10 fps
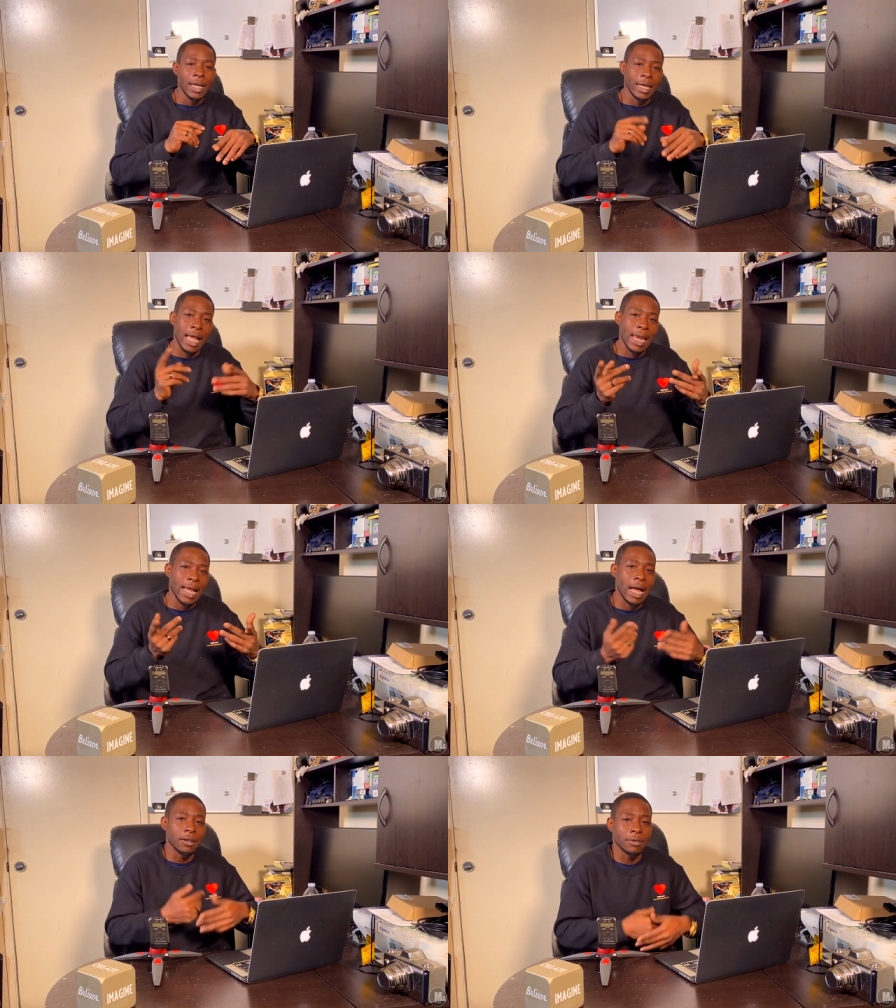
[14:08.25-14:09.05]
Cause I like
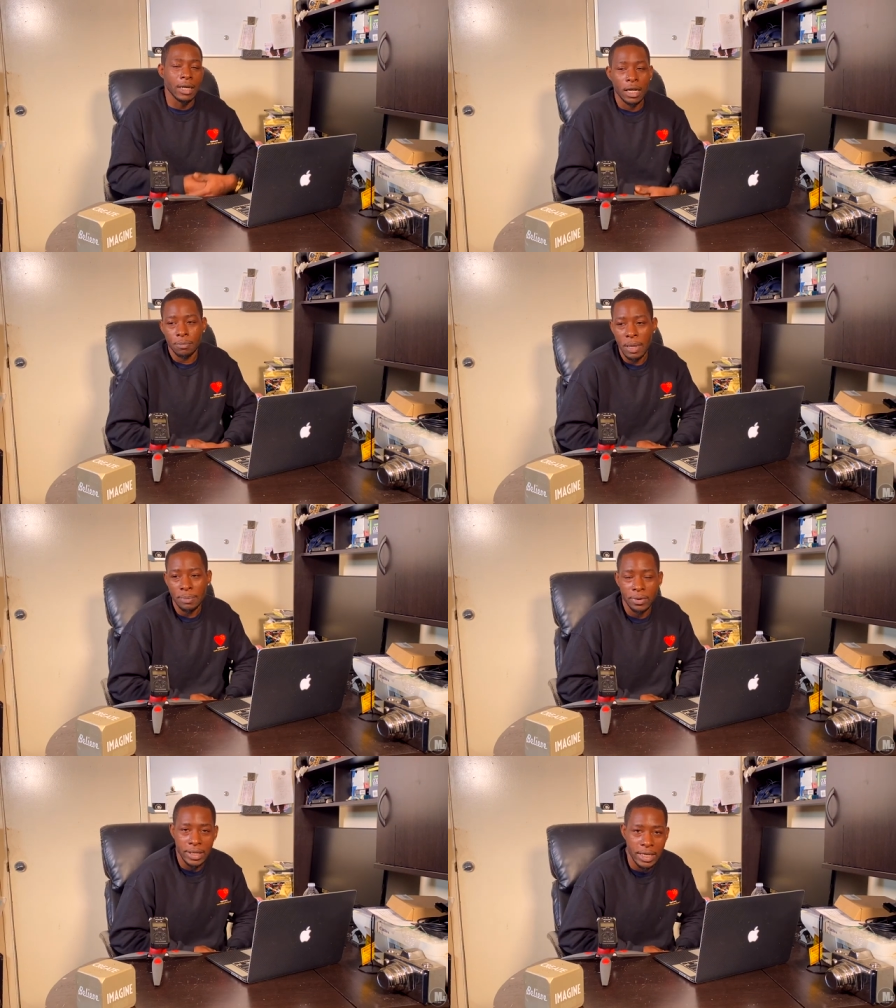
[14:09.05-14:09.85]
how other
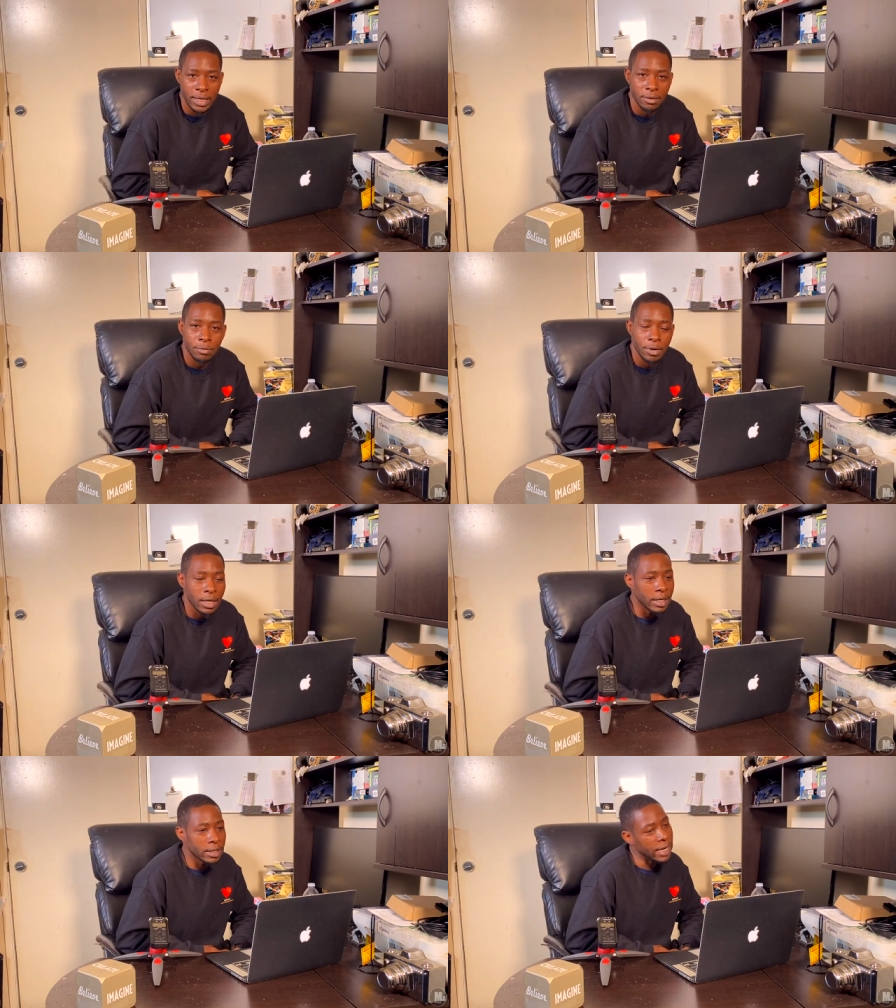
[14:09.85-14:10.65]
people did
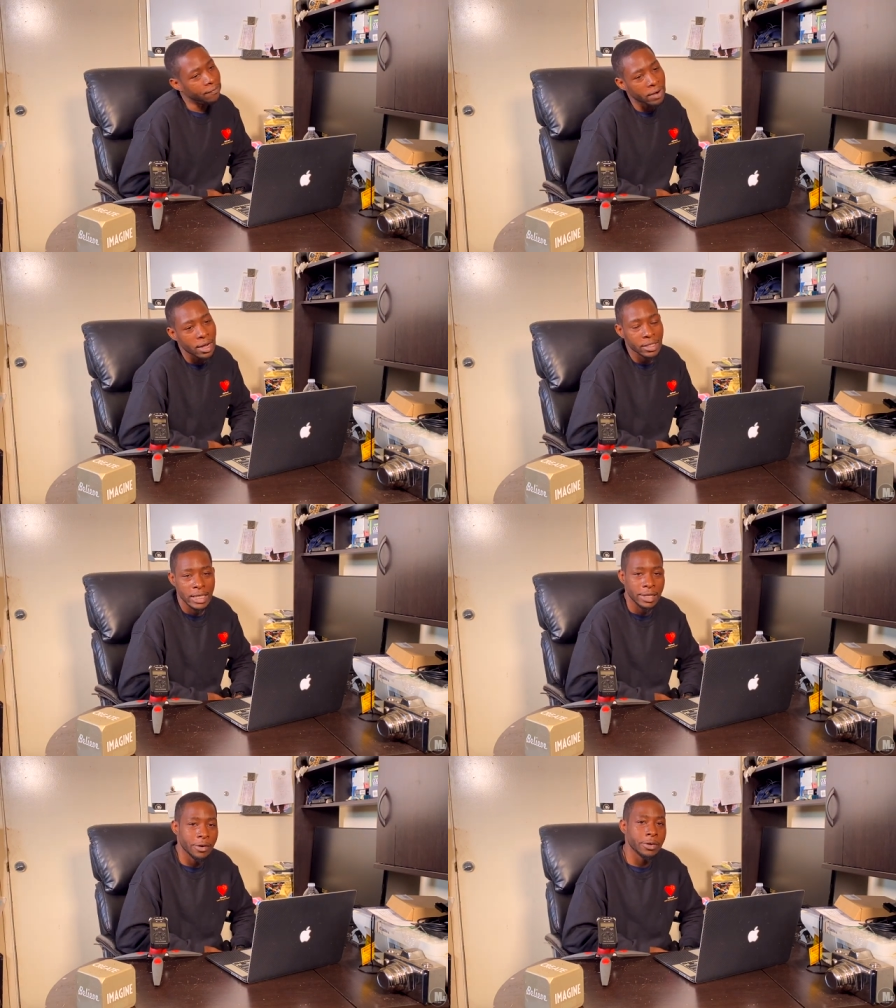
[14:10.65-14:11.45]
uh, that vlogged
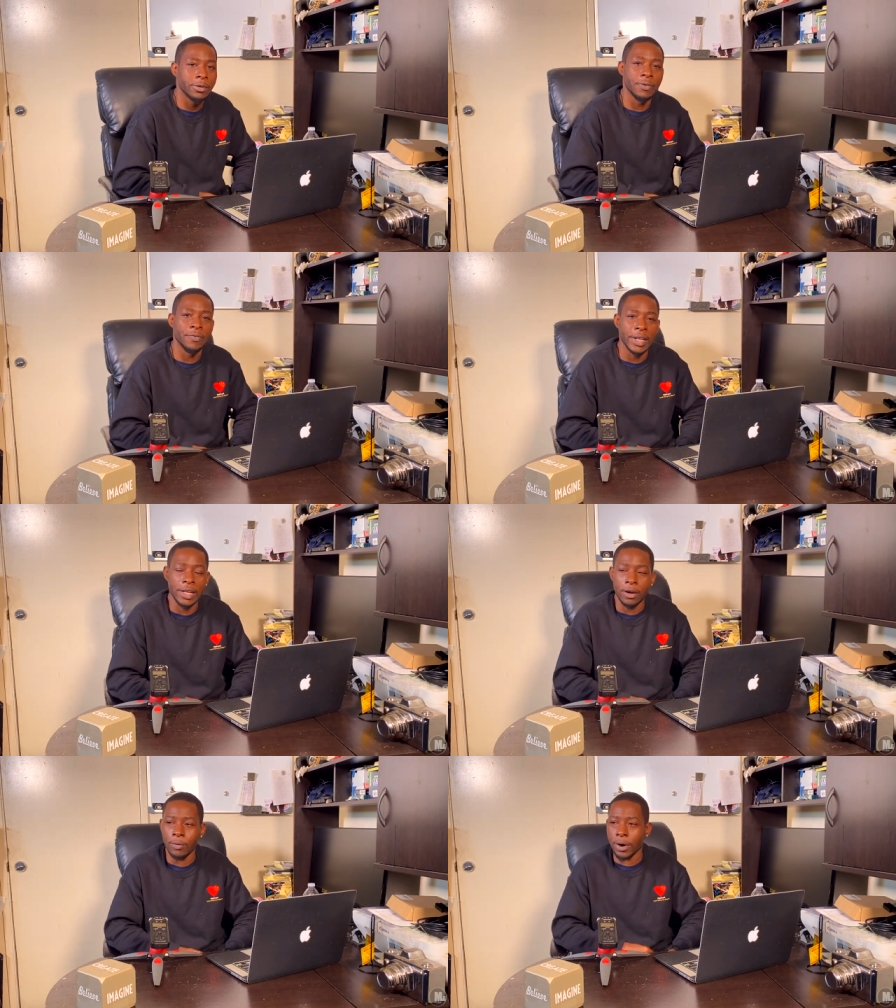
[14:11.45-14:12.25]
inside their YouTube
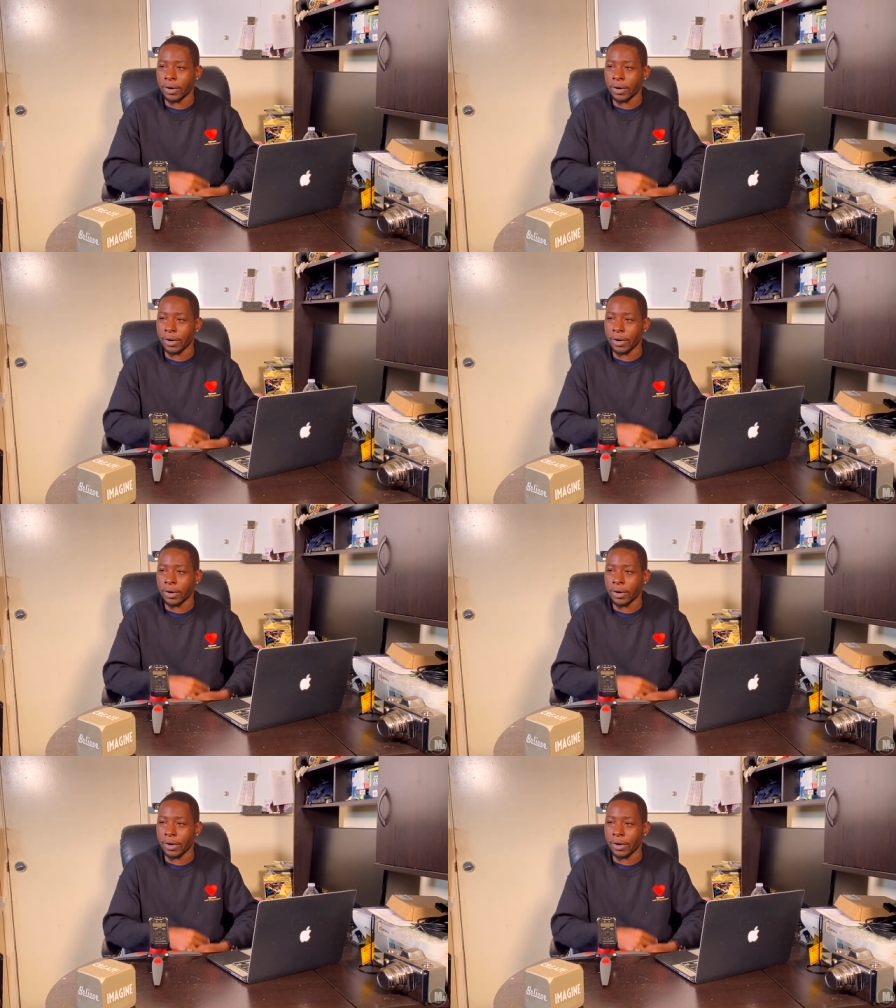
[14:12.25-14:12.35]
video where